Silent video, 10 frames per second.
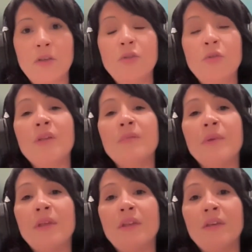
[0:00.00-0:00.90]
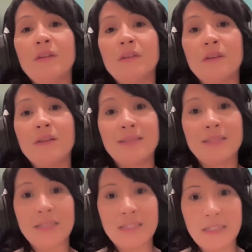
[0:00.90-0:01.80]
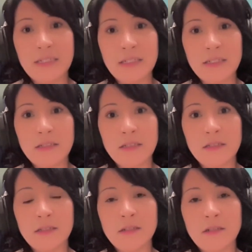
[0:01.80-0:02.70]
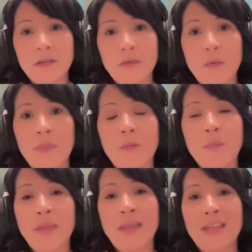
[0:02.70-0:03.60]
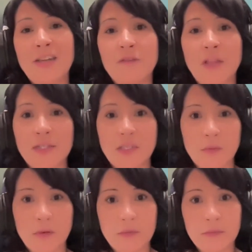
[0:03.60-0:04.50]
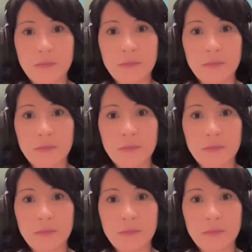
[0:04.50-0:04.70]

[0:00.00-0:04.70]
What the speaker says: You can be consistent without being inflexible.